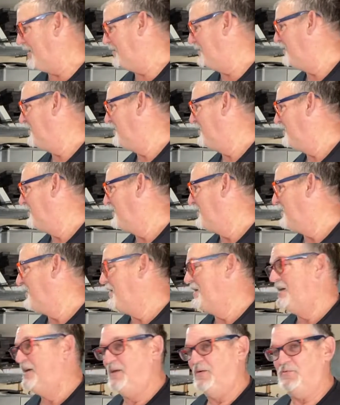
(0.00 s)

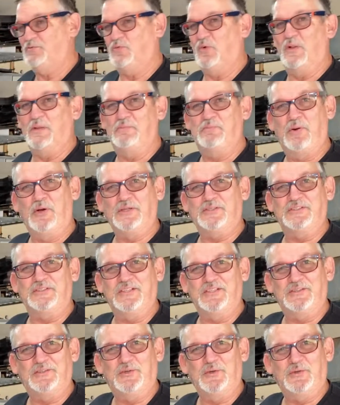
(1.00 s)
I was really pushing
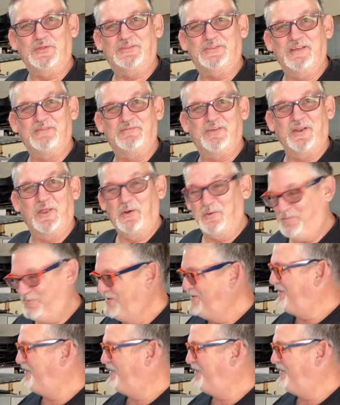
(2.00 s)
it to its envelope.